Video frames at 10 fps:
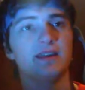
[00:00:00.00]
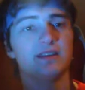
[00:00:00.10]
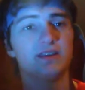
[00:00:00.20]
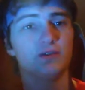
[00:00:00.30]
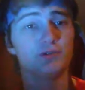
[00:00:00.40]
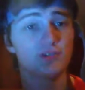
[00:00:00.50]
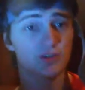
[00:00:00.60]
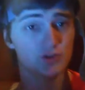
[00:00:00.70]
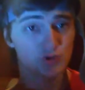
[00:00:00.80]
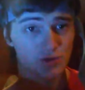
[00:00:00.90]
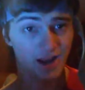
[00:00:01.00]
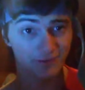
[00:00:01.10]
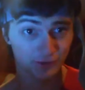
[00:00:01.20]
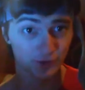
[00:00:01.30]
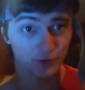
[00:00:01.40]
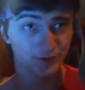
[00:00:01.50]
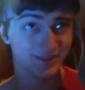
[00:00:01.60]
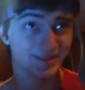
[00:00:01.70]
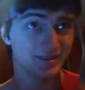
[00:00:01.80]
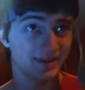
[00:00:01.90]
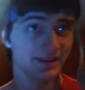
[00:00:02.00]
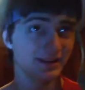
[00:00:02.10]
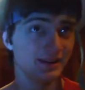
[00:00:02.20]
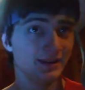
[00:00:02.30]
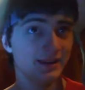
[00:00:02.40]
until it just drives you insane.